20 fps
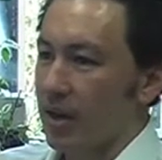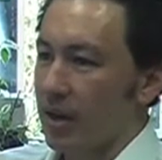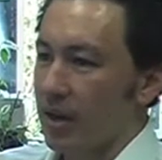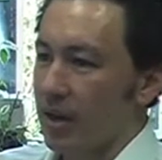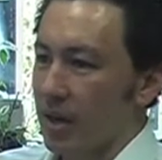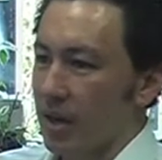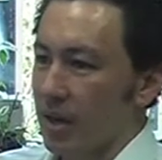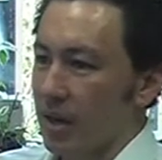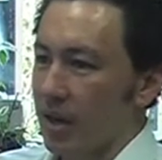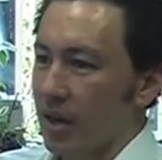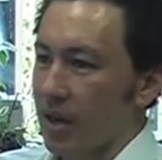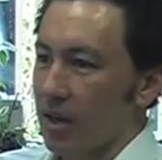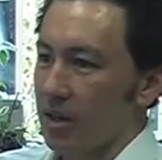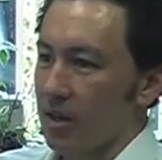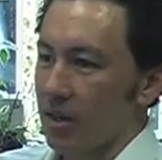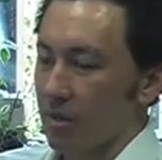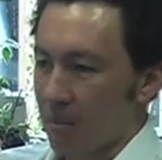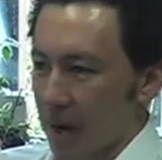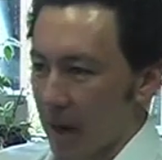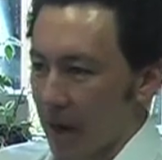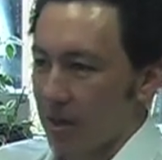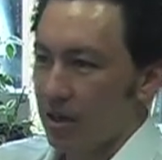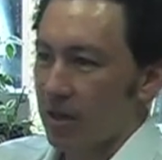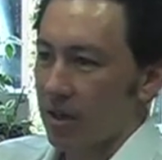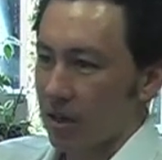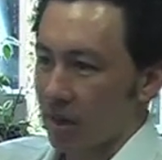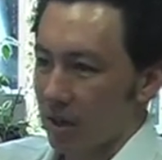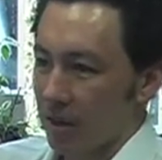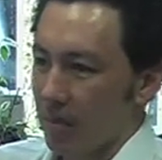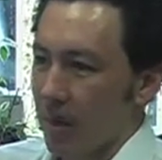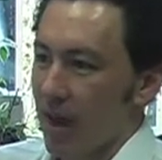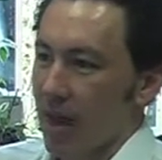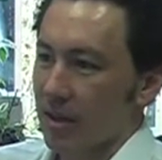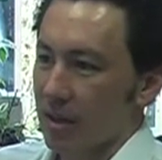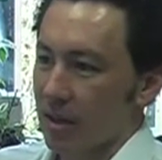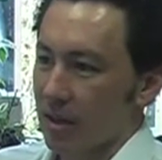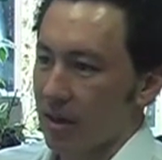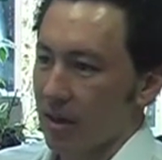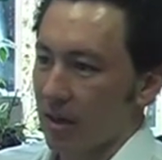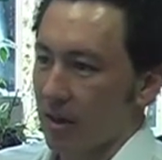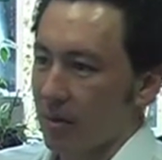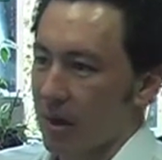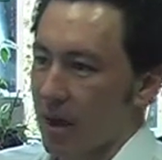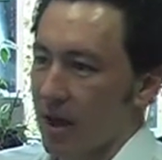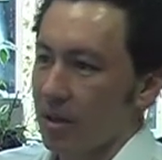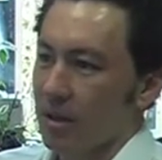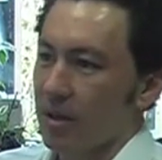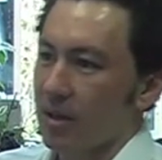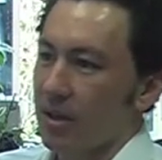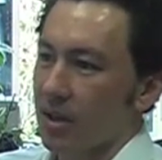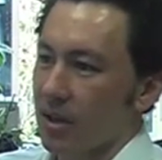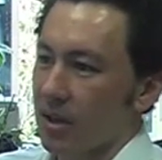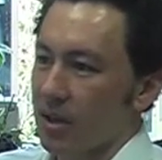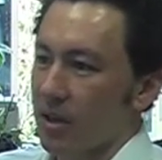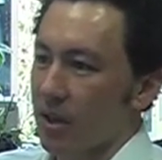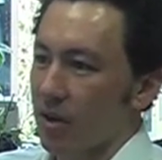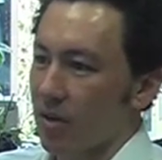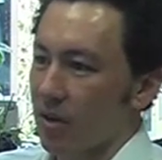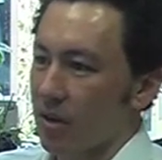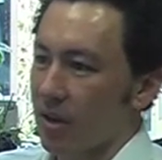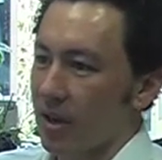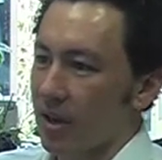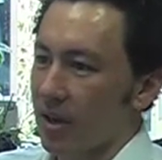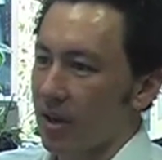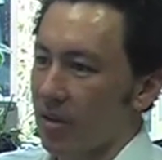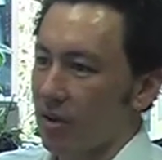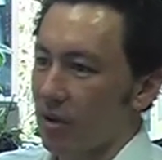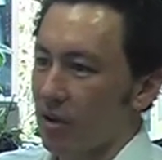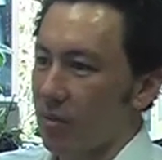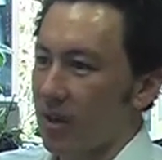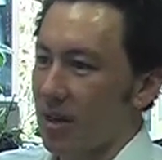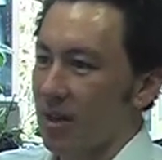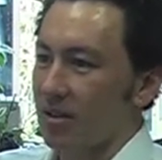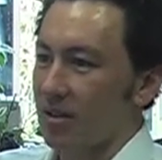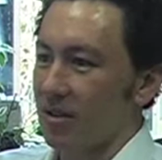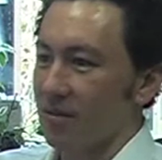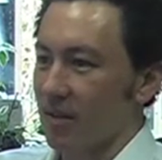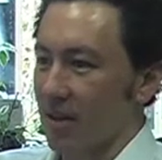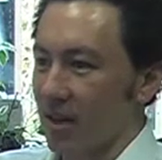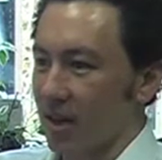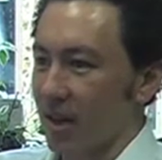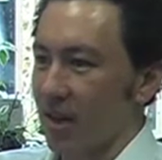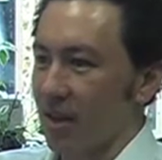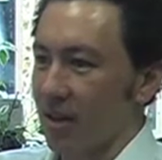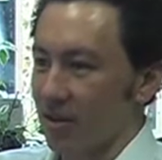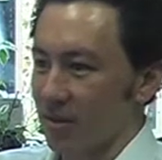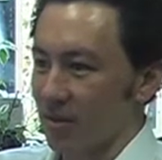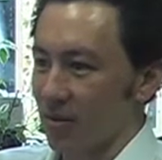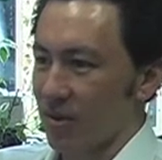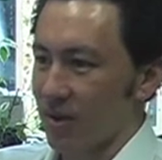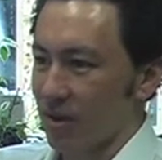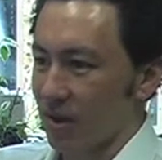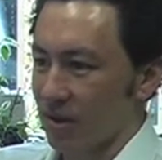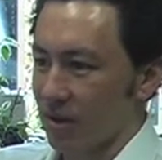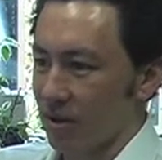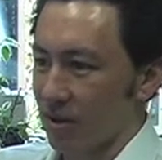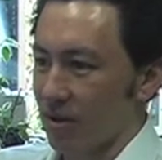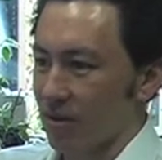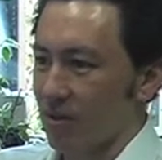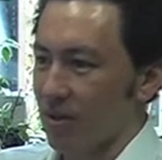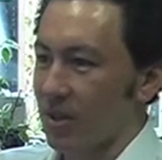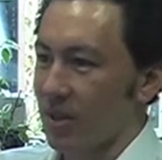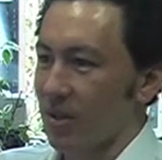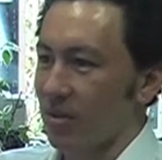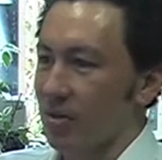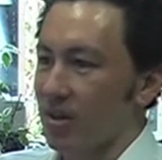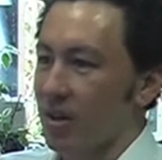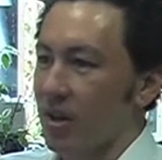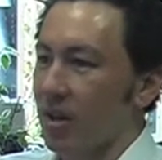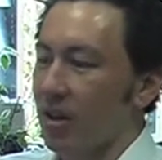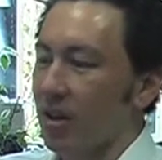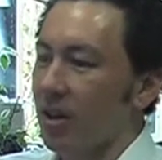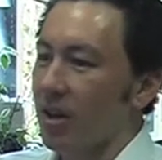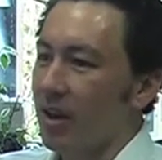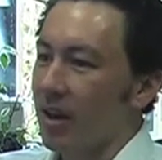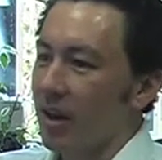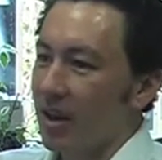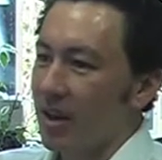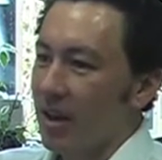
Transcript: The DNA is compacted and compacted and compacted, and that's how you can get two meters of DNA into a into a single cell.